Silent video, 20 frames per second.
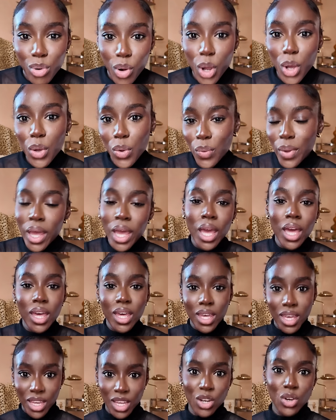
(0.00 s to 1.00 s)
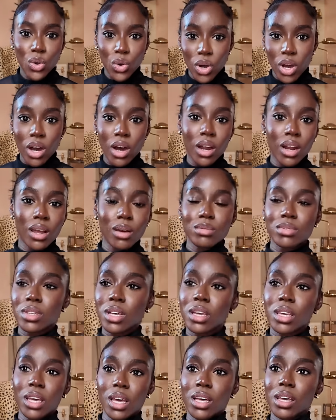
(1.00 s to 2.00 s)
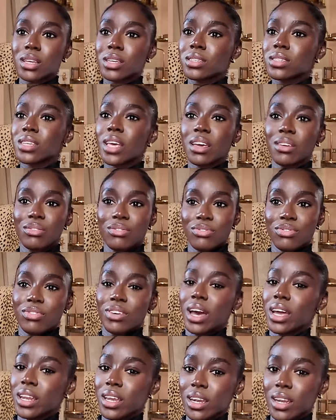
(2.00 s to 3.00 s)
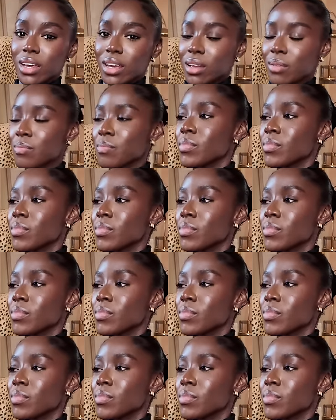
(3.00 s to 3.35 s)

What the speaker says: Pro in your car, and I was like, yeah, safe, I need it.